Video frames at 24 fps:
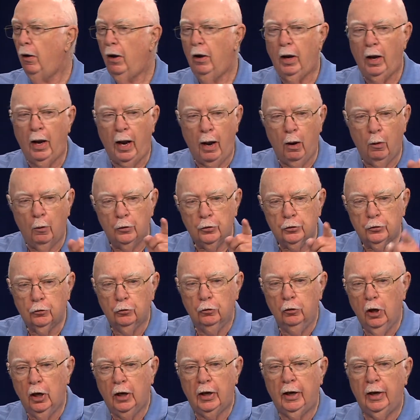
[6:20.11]
some of these I guys
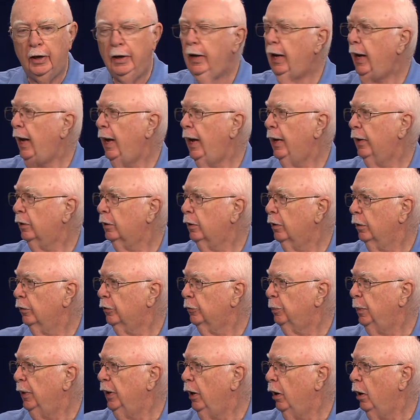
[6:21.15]
was looking like... at the
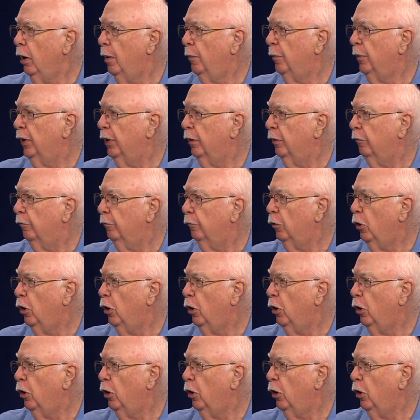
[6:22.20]
speedometer, mm-hmm.